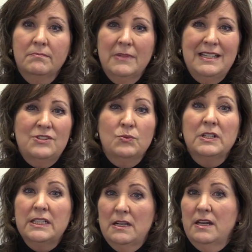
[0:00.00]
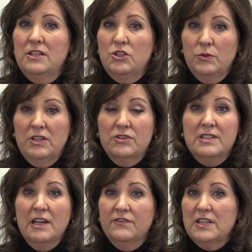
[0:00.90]
but it's really not a
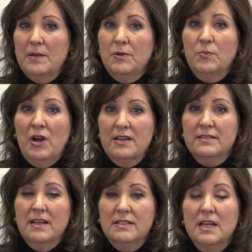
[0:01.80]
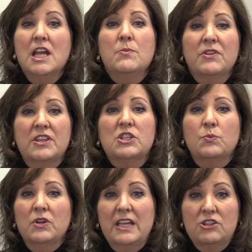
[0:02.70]
do-it-yourself type of process. But
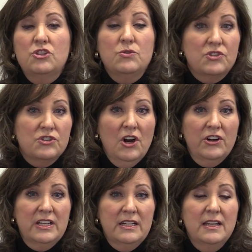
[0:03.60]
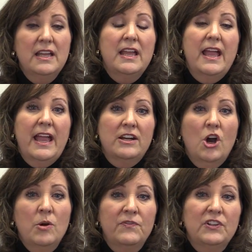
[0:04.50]
this will get you started and
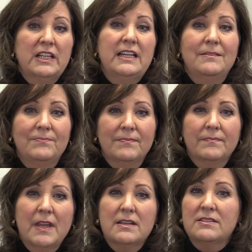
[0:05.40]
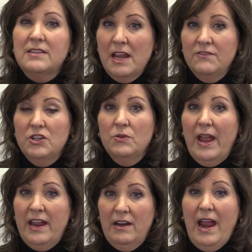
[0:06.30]
hopefully save you
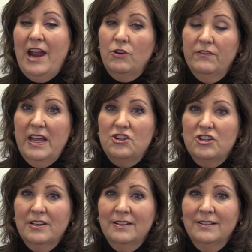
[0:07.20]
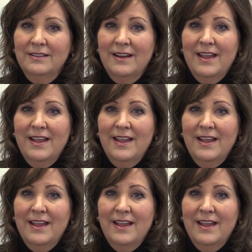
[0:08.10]
aggravation